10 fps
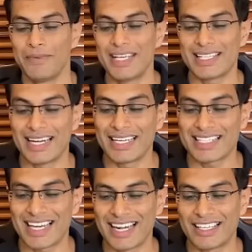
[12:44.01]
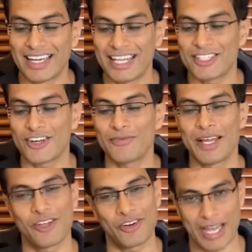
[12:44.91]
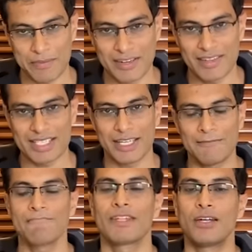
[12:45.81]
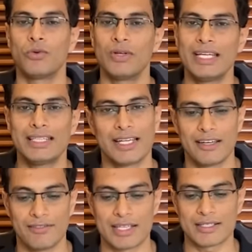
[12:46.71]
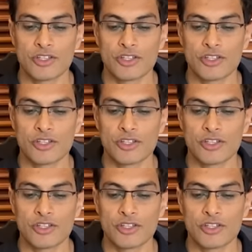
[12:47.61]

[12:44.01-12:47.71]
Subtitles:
Please understand the nature of microcap investing and only then invest.